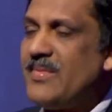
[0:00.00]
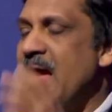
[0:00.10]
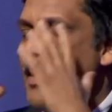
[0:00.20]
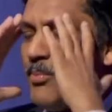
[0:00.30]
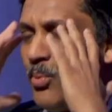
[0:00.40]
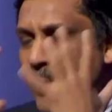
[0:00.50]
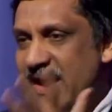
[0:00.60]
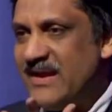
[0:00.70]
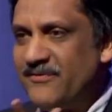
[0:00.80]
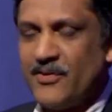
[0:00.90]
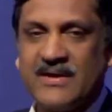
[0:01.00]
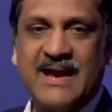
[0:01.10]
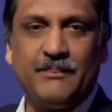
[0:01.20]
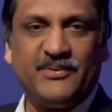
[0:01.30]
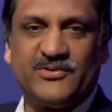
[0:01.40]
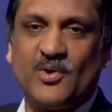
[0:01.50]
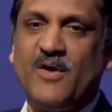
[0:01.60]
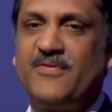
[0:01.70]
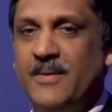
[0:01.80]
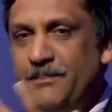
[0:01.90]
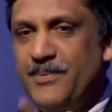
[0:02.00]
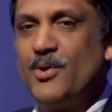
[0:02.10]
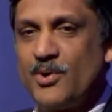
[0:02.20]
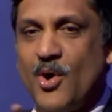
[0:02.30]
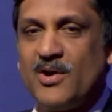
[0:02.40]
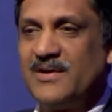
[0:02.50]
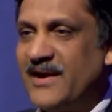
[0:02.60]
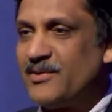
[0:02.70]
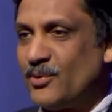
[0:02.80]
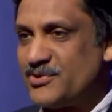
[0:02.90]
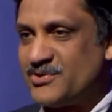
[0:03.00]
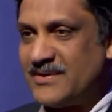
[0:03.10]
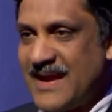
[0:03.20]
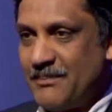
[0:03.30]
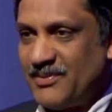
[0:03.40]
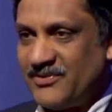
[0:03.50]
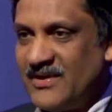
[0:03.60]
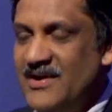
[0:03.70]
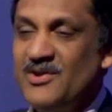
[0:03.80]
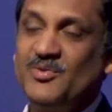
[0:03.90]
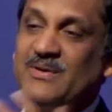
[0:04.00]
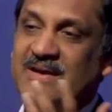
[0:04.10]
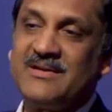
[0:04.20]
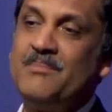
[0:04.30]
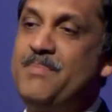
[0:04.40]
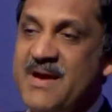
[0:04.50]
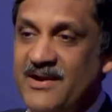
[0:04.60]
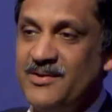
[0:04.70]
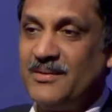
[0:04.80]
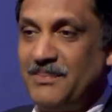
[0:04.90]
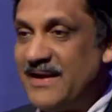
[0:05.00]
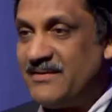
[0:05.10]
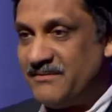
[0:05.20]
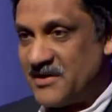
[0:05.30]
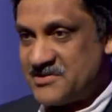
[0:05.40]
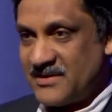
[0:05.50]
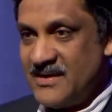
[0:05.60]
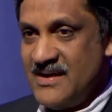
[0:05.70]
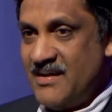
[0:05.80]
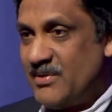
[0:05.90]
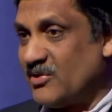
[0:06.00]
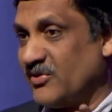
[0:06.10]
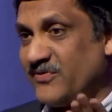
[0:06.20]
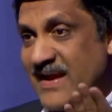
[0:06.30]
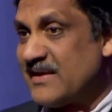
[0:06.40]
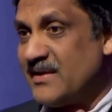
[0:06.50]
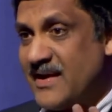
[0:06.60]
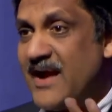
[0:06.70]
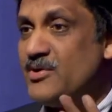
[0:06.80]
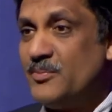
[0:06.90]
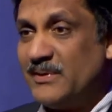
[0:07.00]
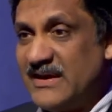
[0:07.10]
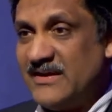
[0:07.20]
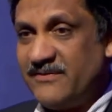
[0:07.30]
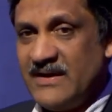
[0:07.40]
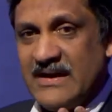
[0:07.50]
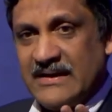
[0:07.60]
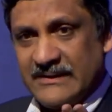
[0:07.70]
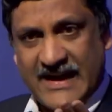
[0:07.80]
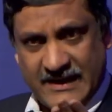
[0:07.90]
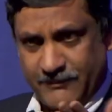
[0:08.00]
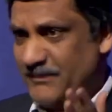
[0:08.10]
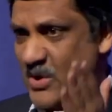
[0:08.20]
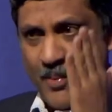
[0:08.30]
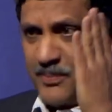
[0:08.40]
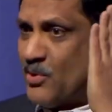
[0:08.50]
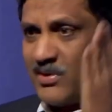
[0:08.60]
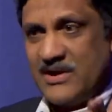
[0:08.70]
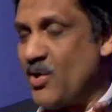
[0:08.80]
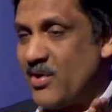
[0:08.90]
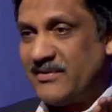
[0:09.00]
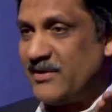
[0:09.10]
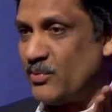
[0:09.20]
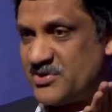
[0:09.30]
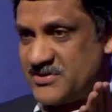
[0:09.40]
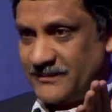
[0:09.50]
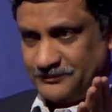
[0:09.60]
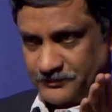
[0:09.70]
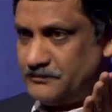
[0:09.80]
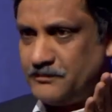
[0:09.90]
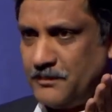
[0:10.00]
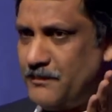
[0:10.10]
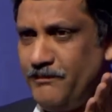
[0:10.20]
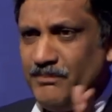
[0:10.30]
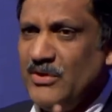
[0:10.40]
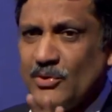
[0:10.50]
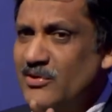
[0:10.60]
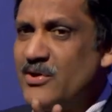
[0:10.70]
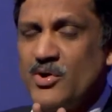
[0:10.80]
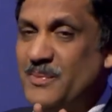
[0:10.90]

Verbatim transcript: I'm waiting for a campus to offer a pure online course on campus so we can compare it to the blended version. Because frankly, I do believe that the purely online version is only going